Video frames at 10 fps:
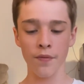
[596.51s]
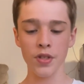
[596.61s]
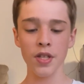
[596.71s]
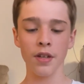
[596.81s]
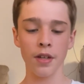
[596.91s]

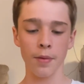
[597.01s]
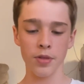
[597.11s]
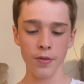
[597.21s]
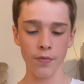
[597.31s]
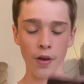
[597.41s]
Vicinity of
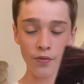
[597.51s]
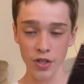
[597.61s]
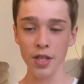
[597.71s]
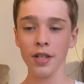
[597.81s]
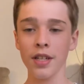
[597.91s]

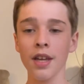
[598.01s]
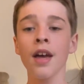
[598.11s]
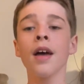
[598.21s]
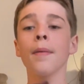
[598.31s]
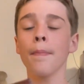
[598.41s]
Vicinity,
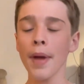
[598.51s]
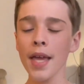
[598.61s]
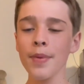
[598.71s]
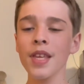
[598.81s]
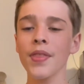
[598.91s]

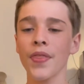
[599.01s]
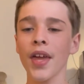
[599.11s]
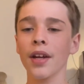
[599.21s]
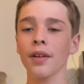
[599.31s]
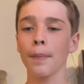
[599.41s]
maybe
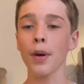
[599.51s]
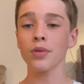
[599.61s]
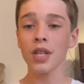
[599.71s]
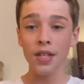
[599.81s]
their most